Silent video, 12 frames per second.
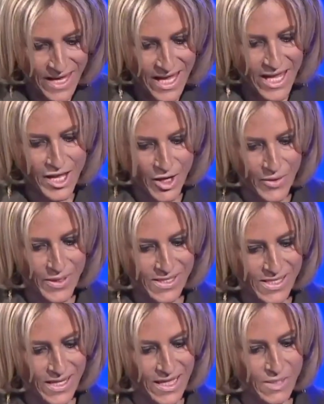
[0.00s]
The EU
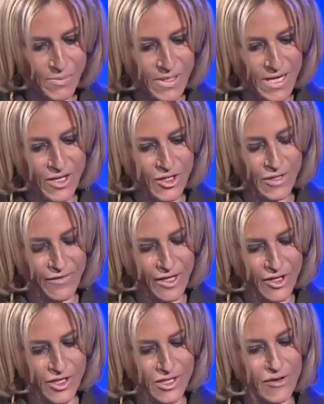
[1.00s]
has said these potential
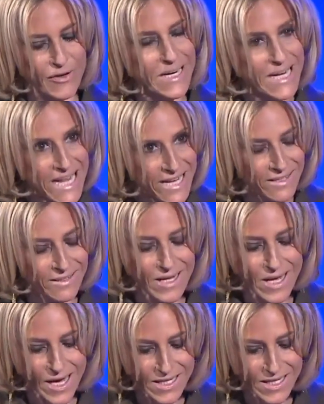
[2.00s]
evictions are illegal